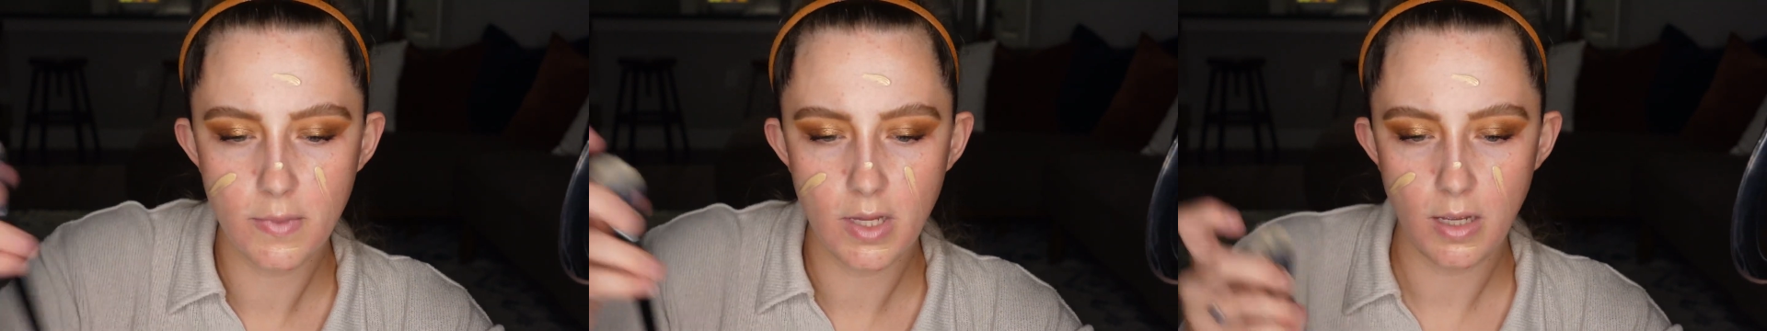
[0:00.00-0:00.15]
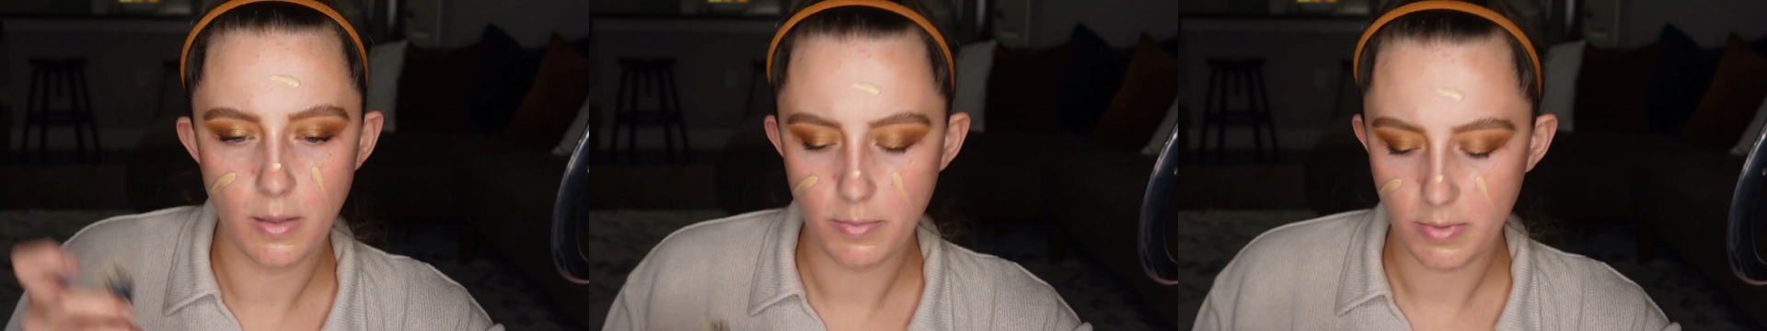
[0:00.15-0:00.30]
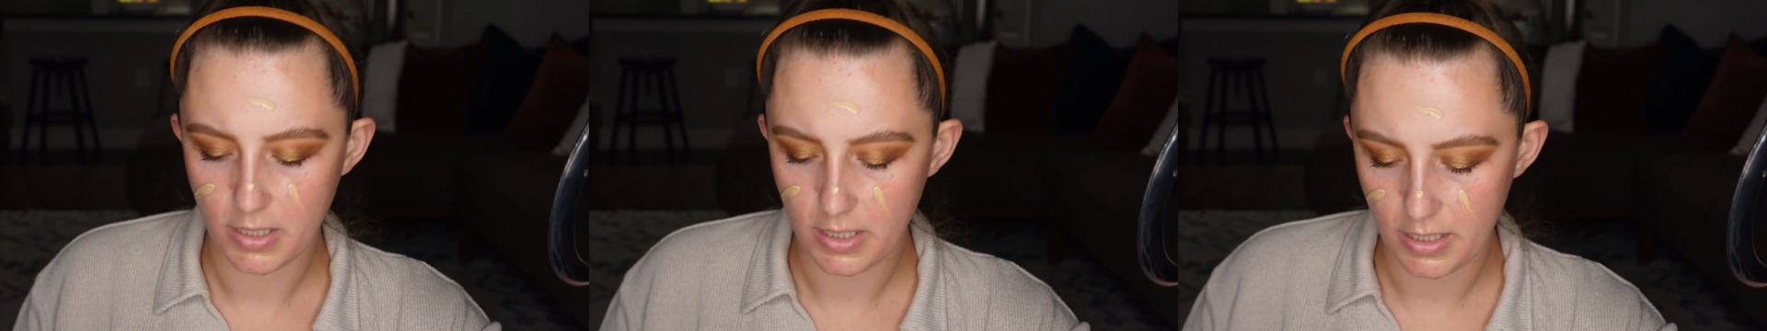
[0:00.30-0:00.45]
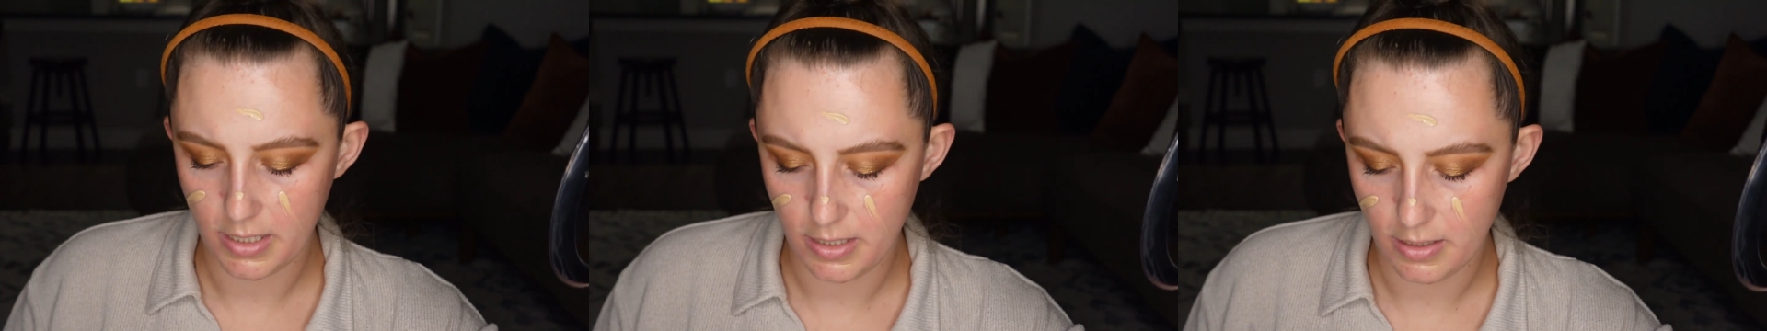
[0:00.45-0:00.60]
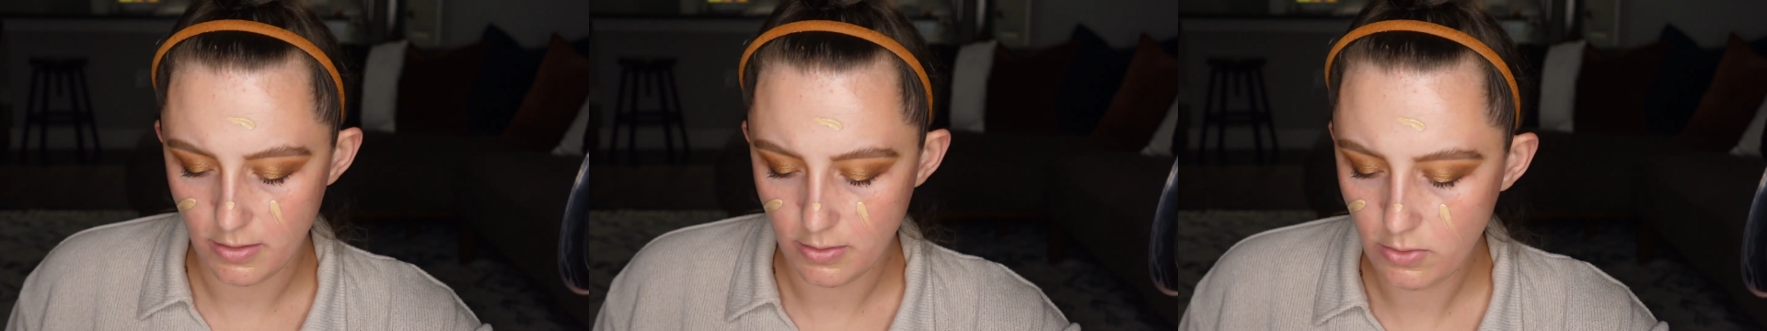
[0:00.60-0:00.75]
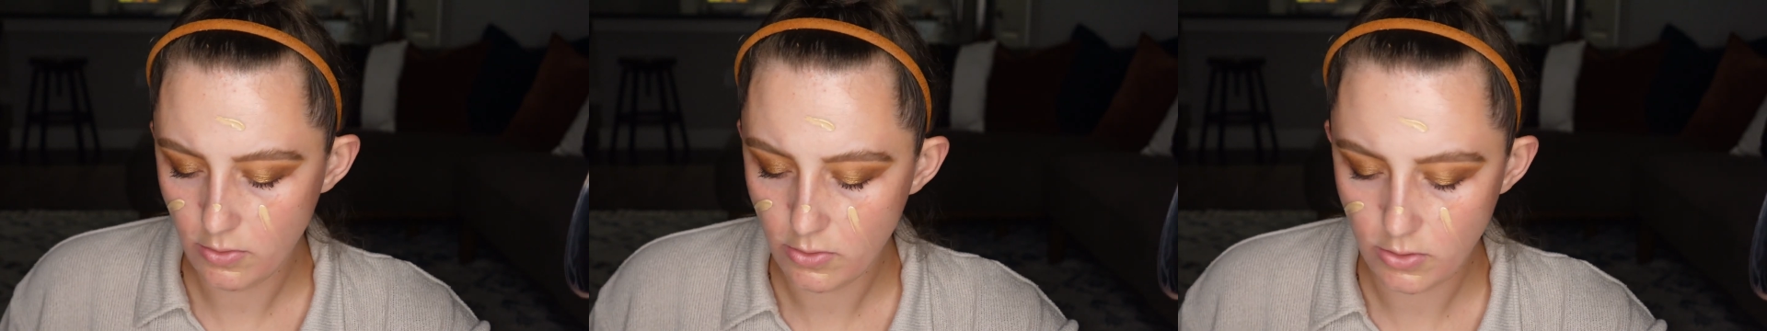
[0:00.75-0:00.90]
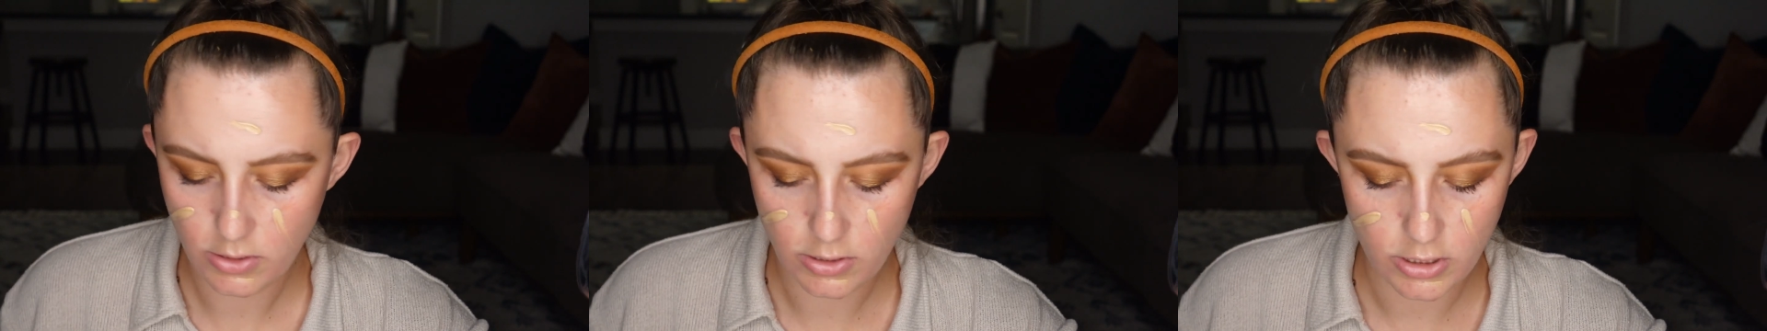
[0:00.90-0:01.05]
I'm gonna
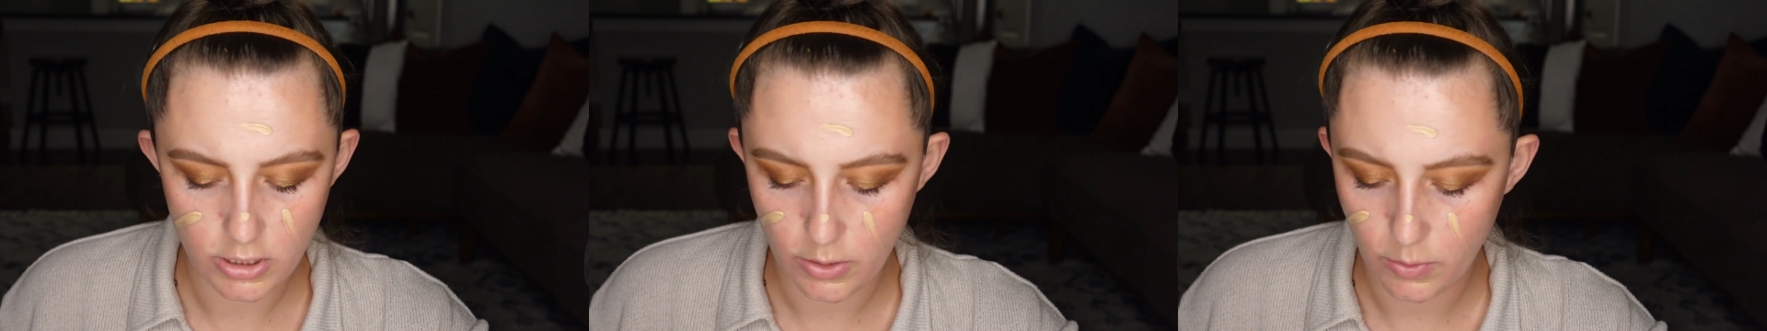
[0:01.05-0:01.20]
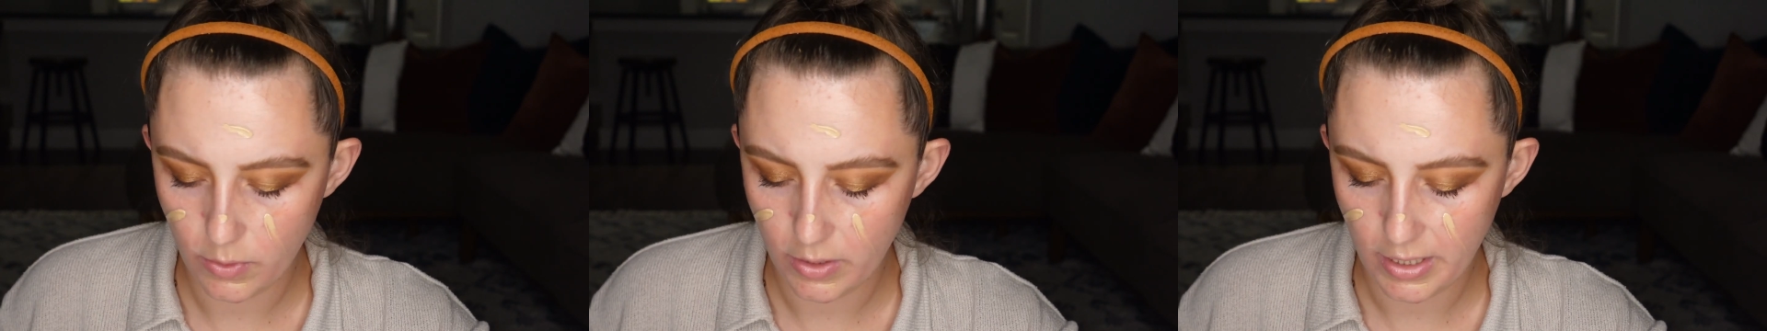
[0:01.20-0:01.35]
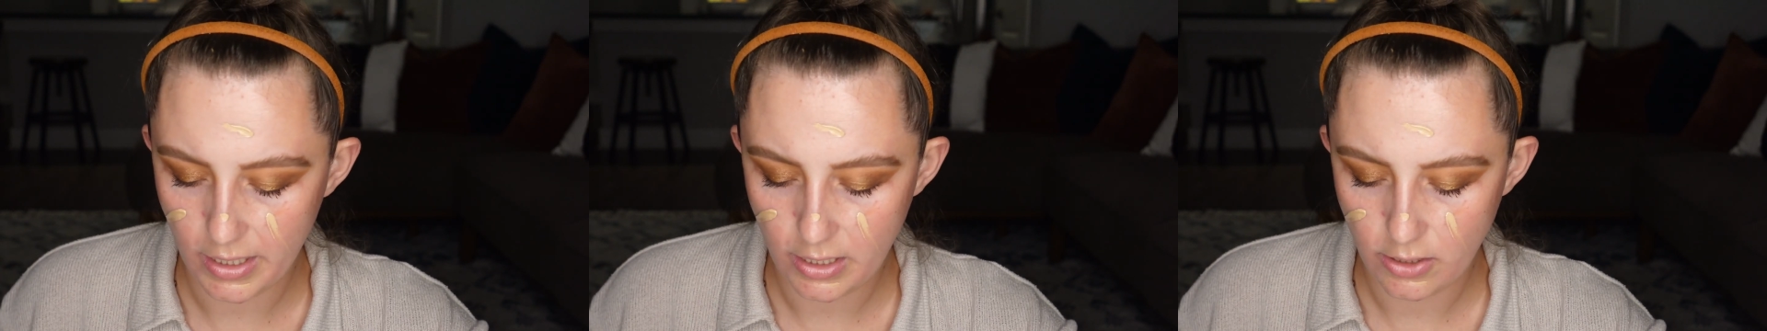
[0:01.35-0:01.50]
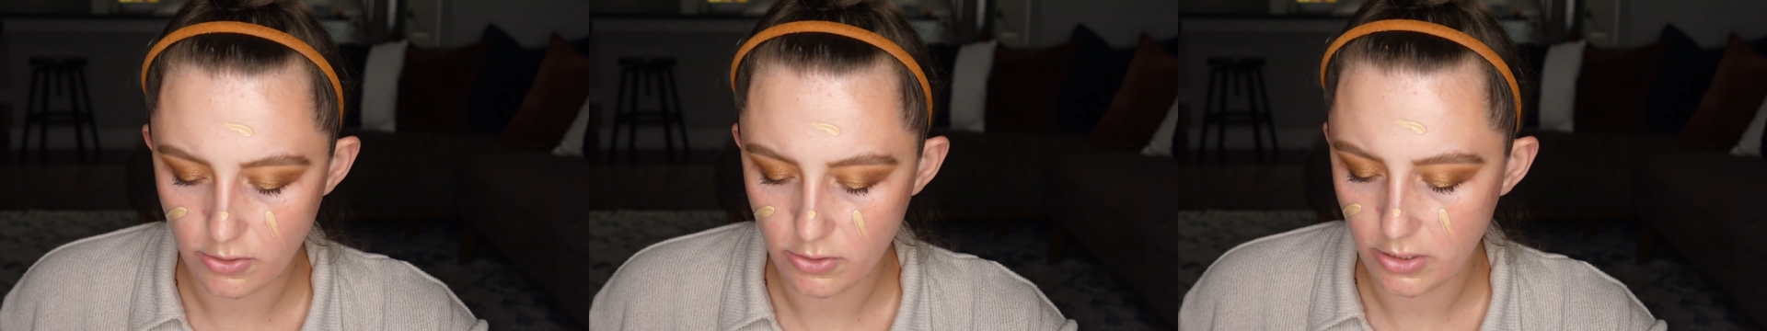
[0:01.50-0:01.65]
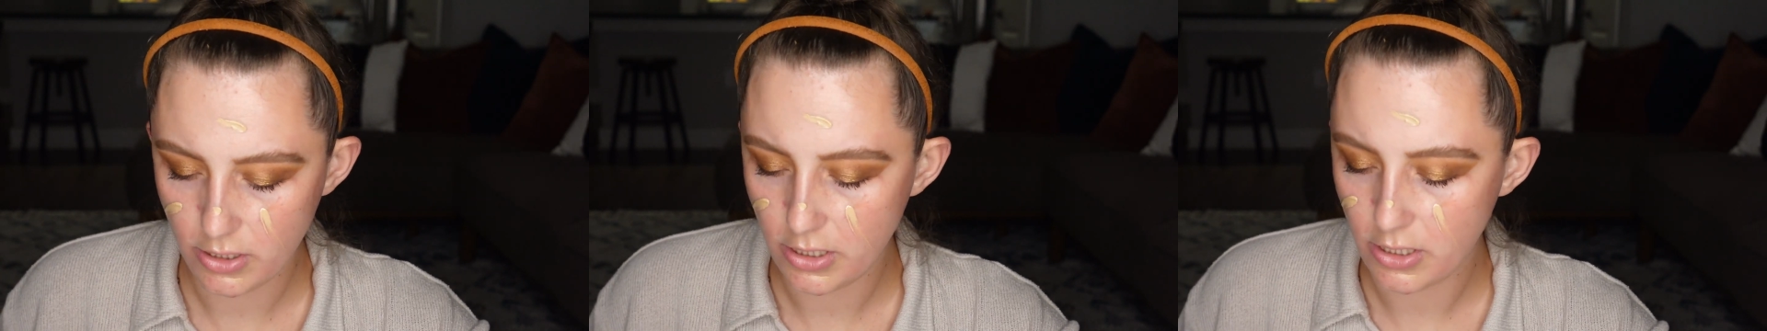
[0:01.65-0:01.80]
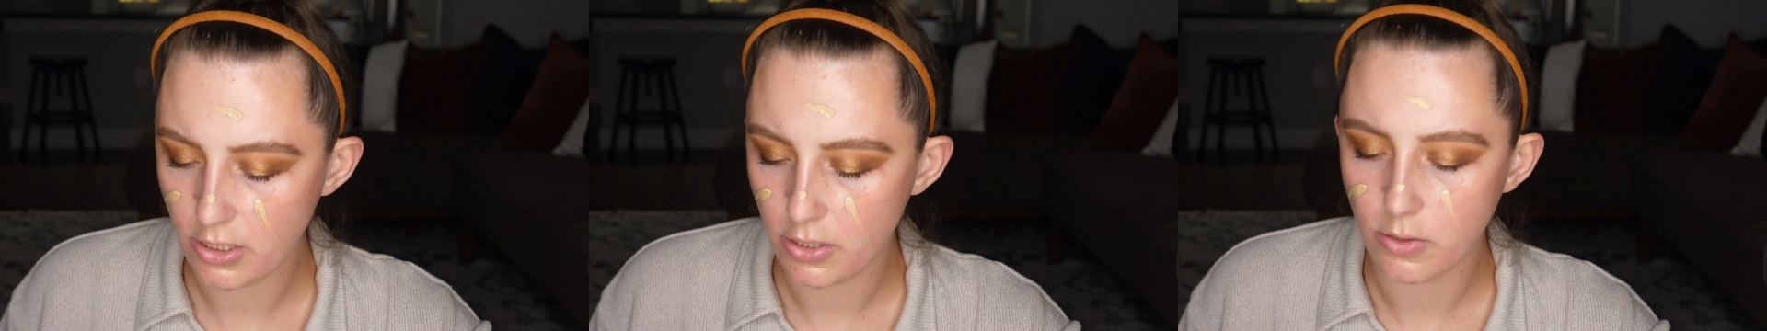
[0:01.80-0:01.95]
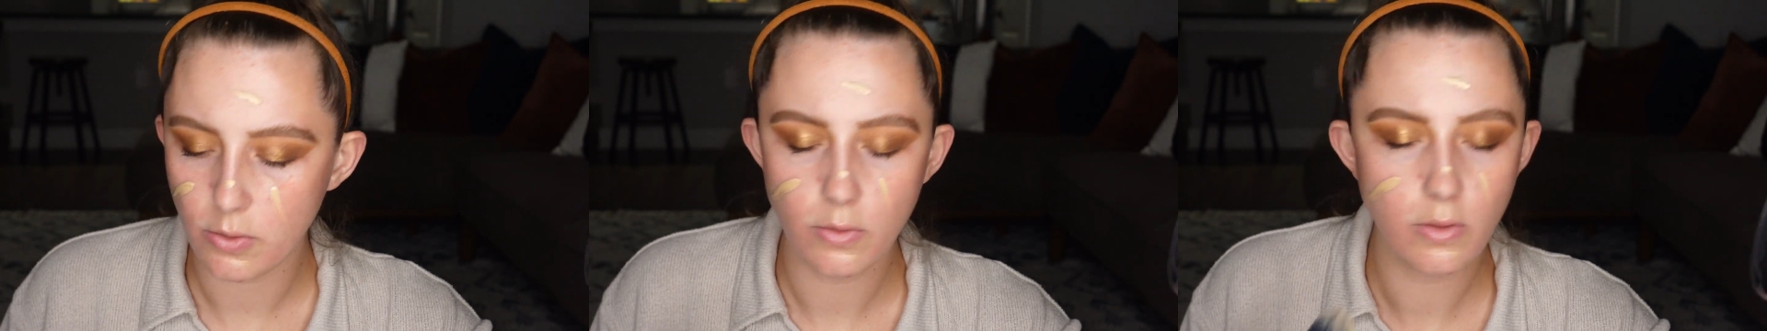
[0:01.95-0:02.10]
do what I usually
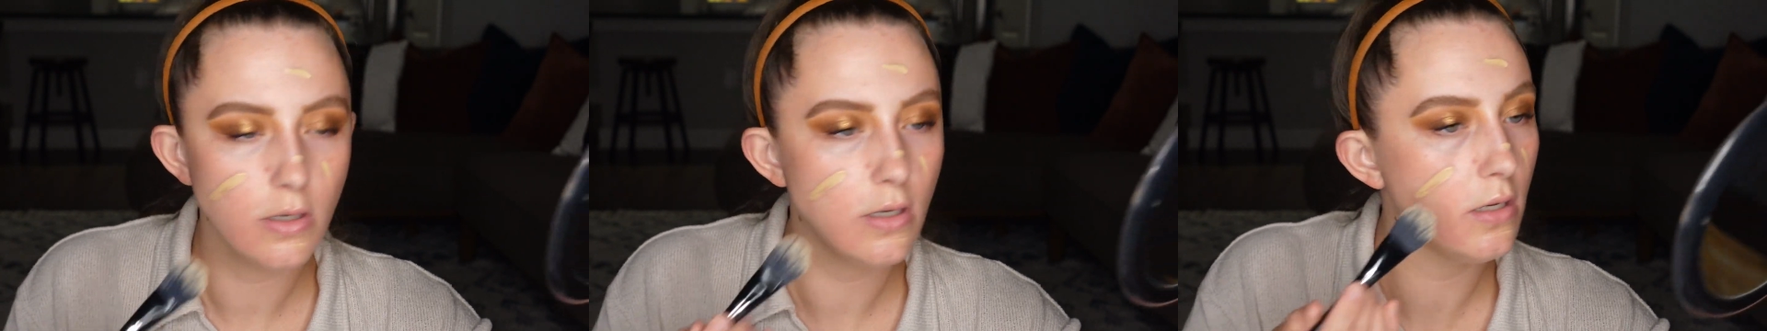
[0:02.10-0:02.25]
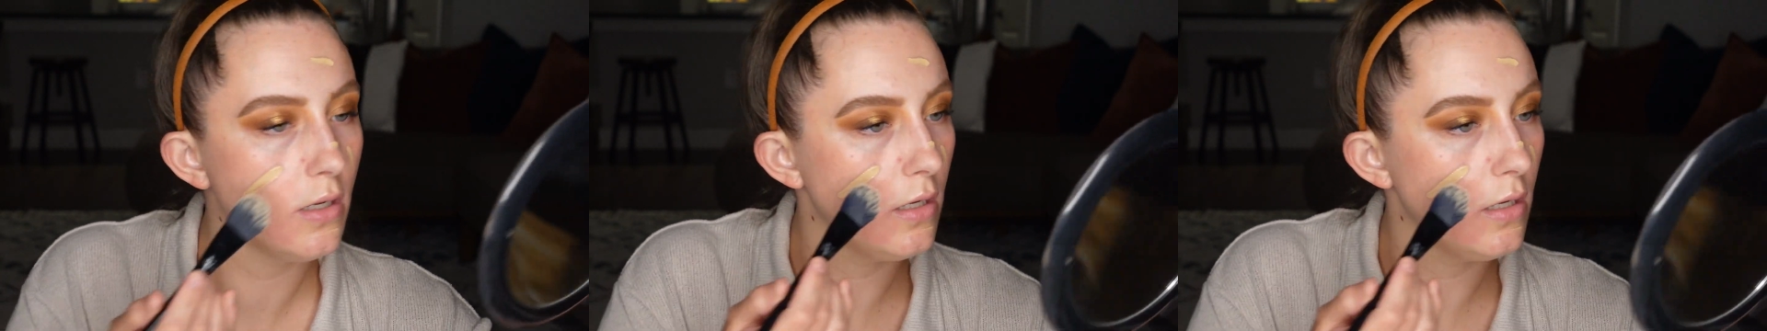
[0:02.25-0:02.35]
do.